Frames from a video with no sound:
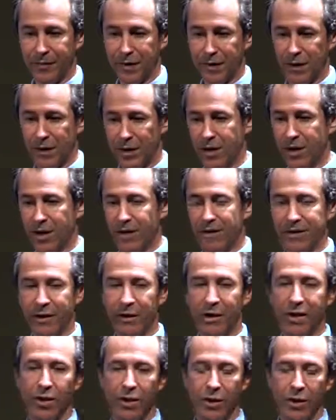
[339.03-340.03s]
So you start at
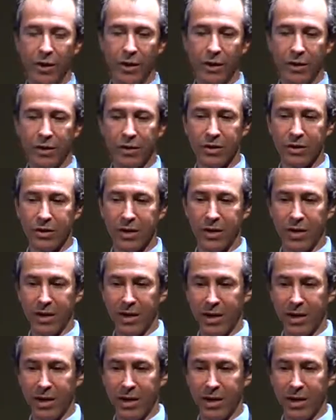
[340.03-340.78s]
very low dose,